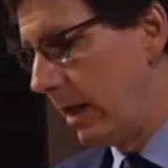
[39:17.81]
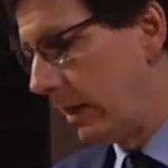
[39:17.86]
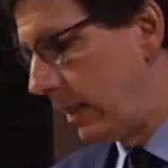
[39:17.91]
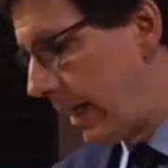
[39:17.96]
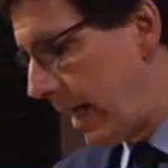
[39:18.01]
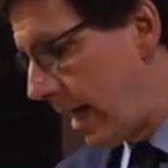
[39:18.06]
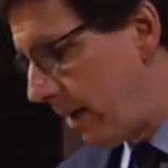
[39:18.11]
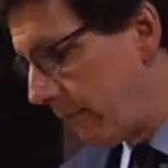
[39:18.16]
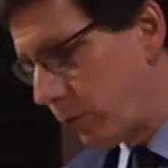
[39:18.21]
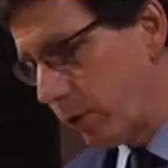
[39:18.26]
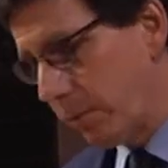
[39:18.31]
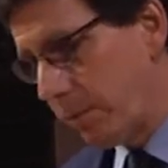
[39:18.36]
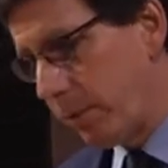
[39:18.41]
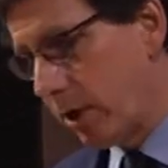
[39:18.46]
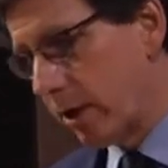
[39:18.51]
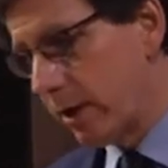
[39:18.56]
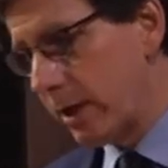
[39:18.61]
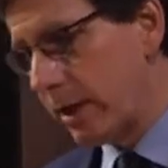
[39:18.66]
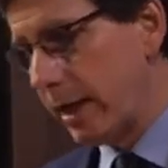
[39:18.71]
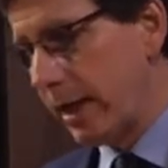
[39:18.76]
The after
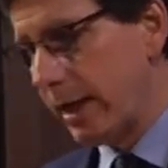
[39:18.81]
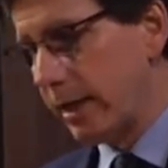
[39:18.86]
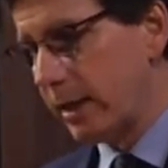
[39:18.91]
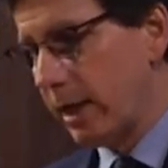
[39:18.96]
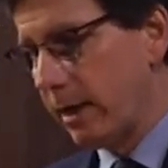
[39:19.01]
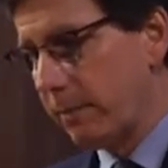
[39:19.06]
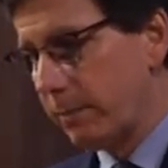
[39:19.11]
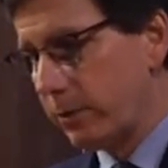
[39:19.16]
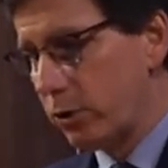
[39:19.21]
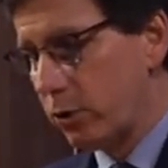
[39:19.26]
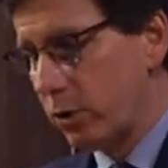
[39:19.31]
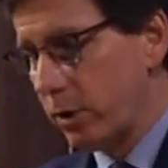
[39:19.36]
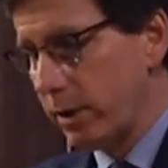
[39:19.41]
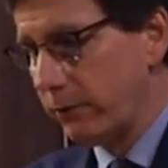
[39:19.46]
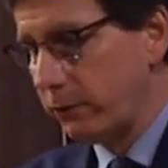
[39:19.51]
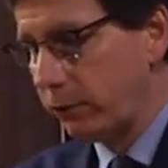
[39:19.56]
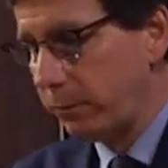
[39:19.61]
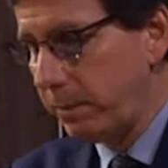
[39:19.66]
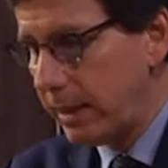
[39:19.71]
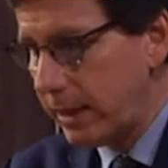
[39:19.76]
party, I had the
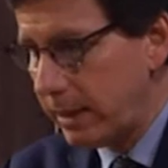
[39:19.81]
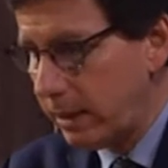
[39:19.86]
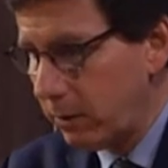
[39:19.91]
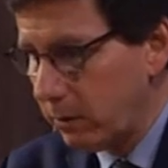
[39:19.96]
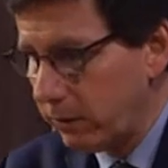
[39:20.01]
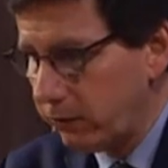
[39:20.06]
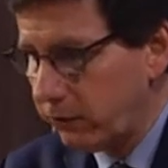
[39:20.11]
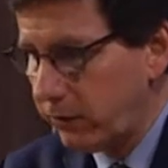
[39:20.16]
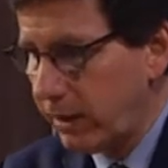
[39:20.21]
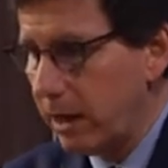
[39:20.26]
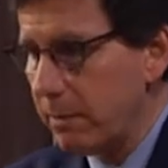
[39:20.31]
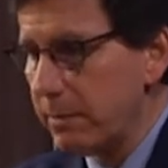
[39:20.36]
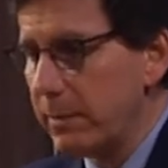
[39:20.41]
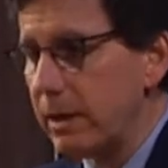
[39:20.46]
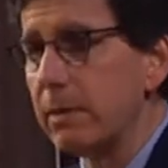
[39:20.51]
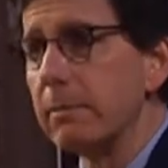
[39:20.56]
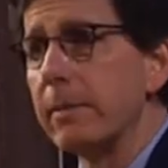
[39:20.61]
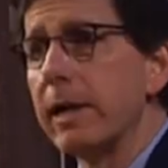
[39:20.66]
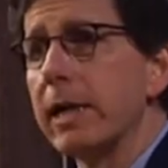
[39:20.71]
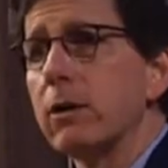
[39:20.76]
opportunity of speaking with
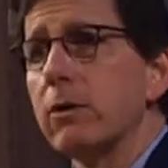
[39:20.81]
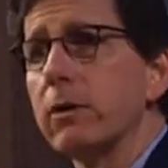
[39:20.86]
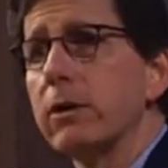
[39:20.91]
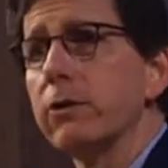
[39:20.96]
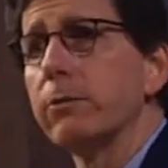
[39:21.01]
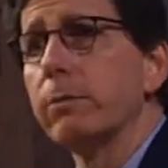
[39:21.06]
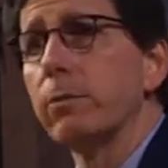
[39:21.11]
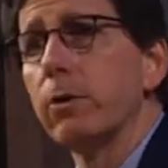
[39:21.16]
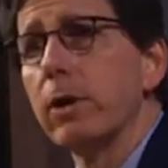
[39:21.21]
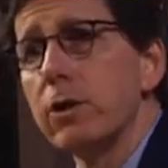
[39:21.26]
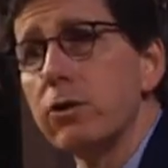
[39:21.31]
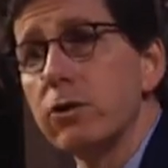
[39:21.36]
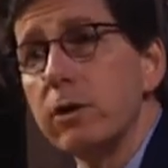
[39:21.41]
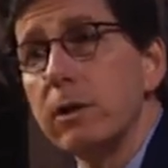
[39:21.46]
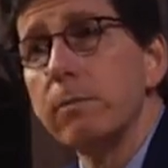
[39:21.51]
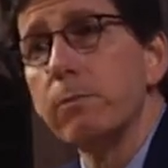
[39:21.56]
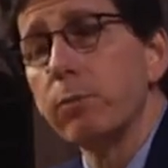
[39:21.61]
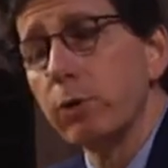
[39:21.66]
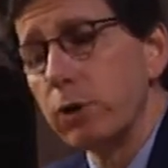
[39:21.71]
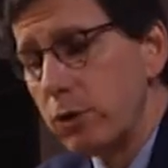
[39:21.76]
Salma about her
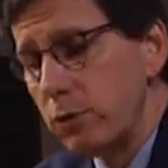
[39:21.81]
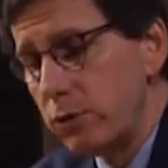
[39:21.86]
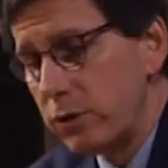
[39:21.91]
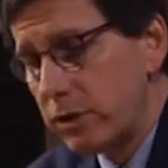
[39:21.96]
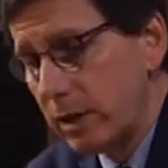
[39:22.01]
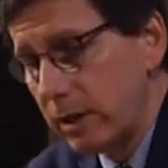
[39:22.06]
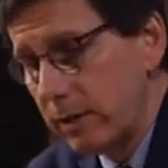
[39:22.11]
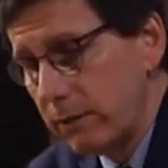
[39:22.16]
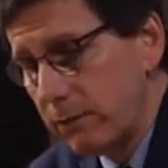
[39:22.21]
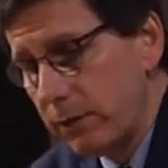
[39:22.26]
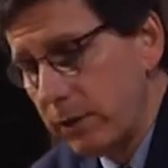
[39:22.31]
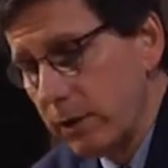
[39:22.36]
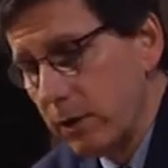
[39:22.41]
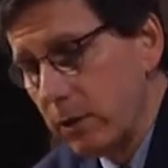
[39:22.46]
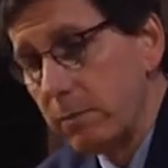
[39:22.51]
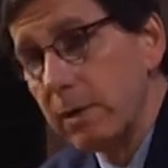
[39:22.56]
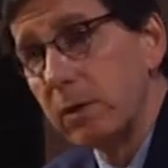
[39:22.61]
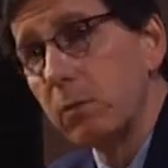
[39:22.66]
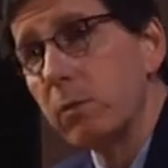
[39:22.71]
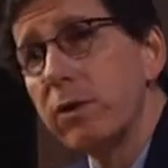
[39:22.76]
inspiration in producing the
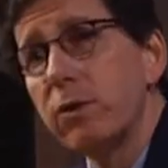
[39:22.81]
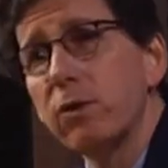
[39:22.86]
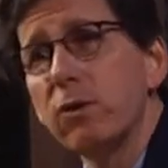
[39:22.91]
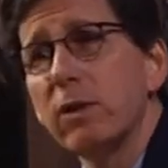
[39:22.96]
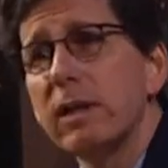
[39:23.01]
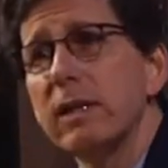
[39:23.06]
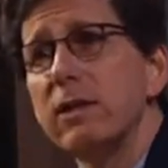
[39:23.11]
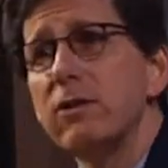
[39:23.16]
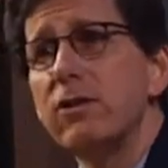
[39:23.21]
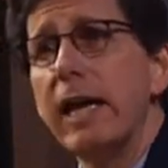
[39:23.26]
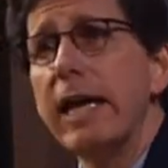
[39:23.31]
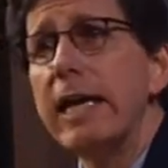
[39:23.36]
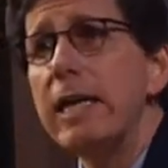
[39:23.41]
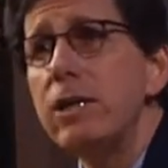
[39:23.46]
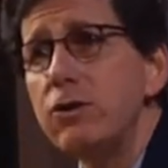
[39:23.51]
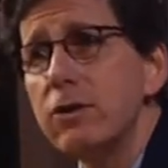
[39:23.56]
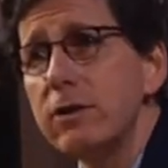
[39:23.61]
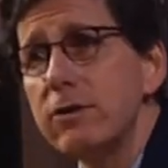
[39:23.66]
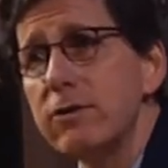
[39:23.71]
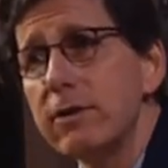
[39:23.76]
film, and with her
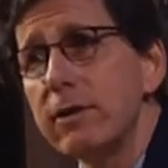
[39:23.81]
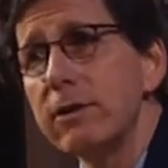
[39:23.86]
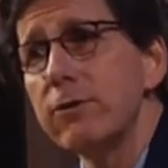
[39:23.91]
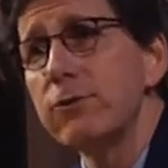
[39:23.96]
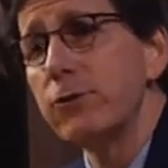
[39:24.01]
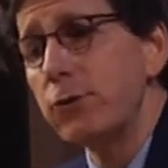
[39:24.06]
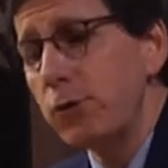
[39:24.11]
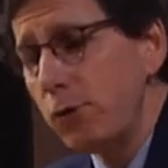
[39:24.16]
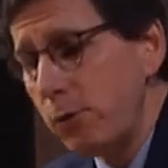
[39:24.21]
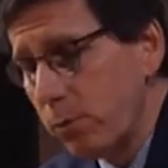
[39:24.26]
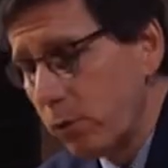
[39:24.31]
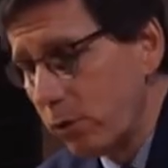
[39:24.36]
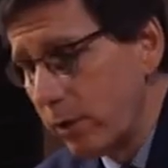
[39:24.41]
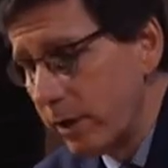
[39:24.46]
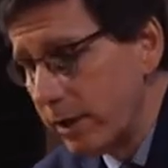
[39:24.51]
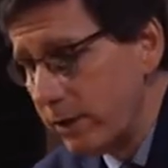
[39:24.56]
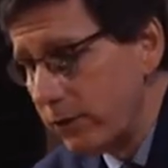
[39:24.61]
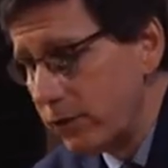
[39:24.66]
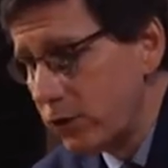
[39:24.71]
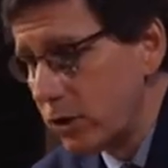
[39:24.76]
contagious
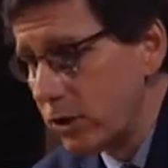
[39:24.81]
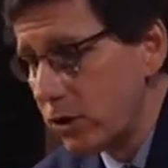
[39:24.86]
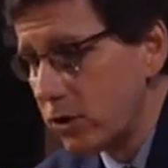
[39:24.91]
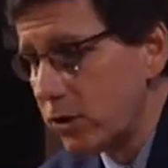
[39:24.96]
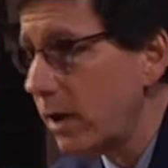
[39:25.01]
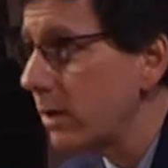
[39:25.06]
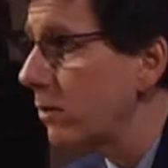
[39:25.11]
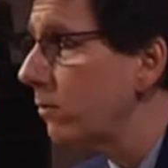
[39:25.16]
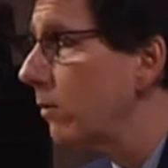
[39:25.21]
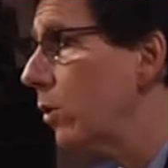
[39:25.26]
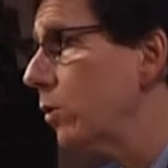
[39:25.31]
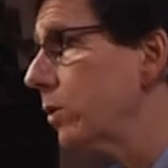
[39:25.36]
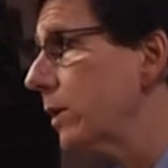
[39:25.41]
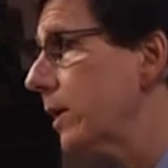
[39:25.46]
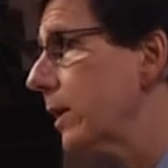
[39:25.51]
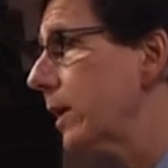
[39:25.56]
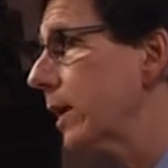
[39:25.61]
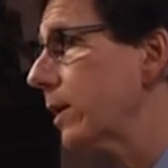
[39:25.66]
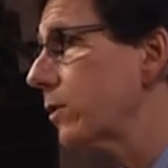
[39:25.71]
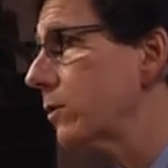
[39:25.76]
exuberance, she shared her own
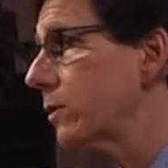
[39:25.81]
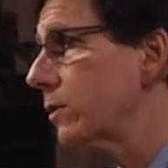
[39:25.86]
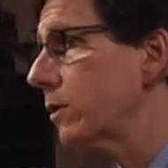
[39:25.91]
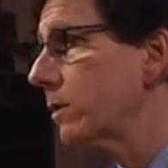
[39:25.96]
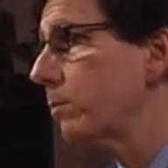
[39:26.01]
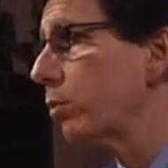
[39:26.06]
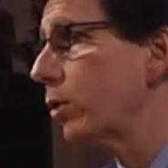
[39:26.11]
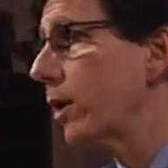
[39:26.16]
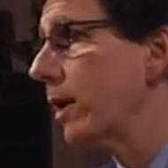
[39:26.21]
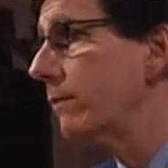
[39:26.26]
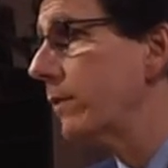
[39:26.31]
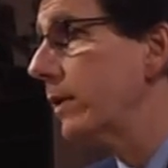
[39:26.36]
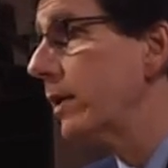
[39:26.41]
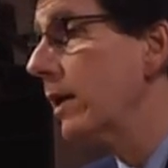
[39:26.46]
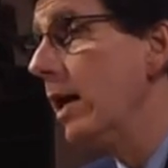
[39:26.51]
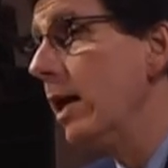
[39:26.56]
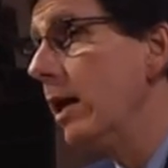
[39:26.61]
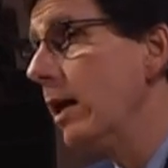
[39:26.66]
connection to the Prophet,